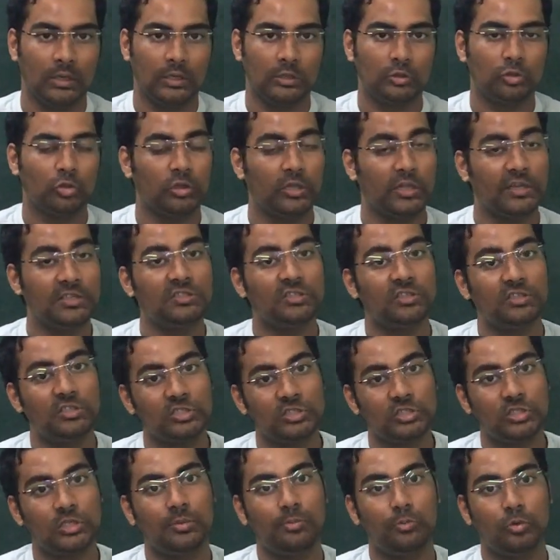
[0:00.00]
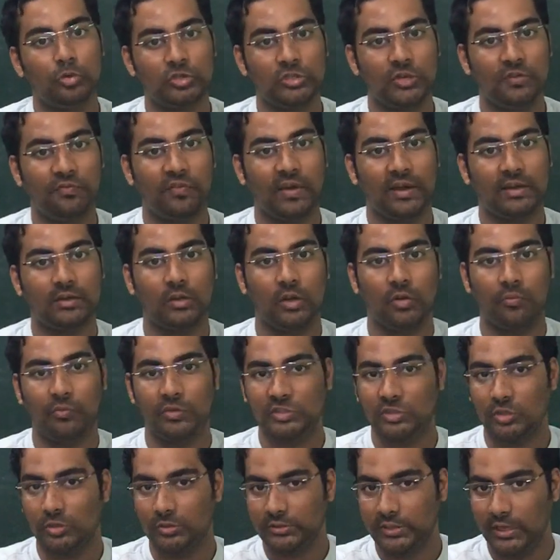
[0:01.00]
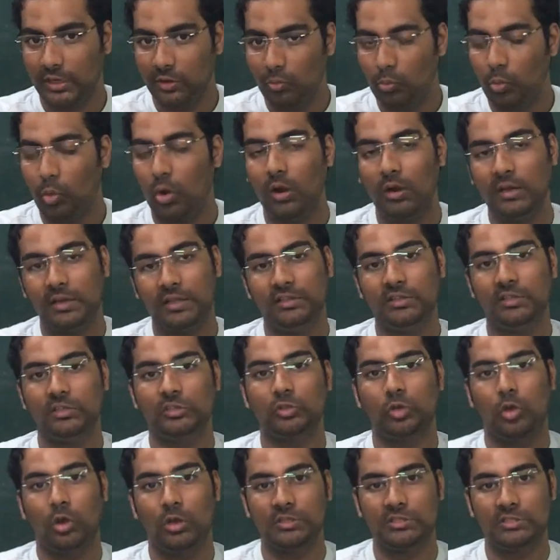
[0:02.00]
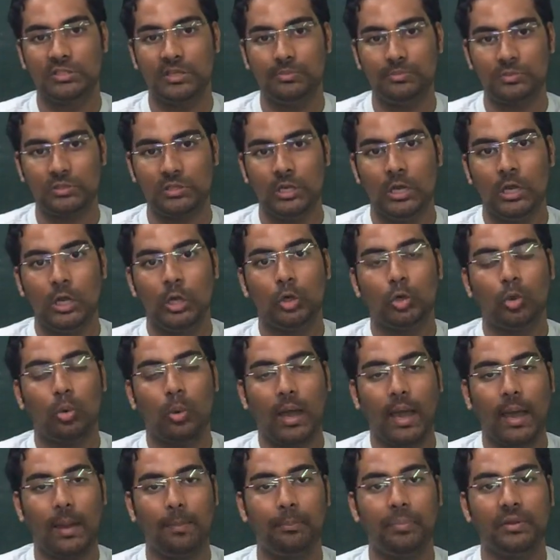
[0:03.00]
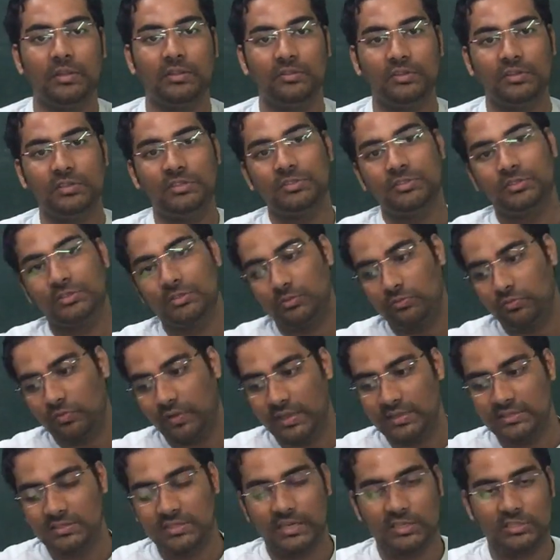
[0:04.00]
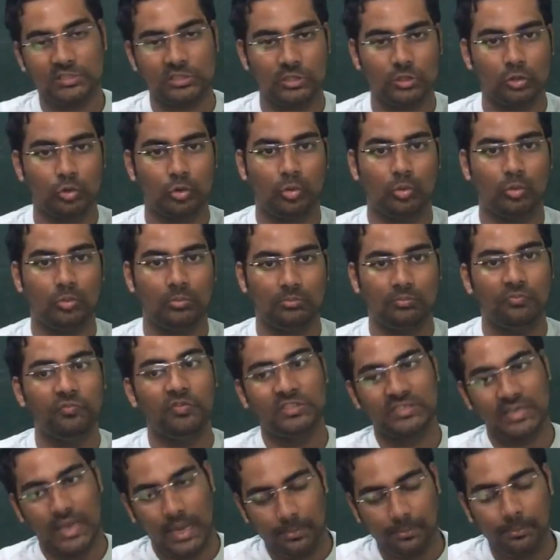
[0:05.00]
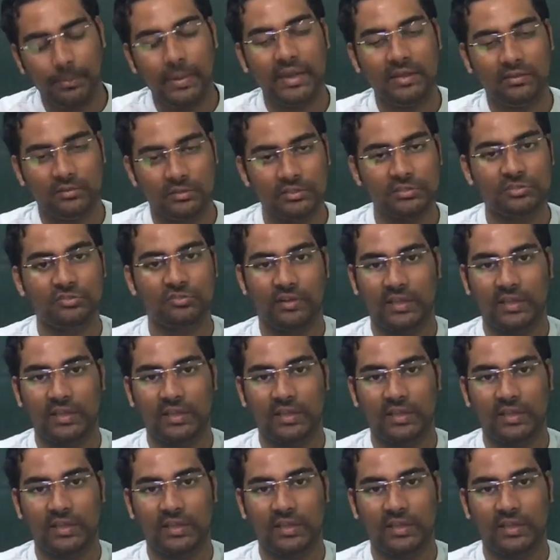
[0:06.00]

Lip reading: So there is distribution factor which was involved in this concept to happen this transaction, which made this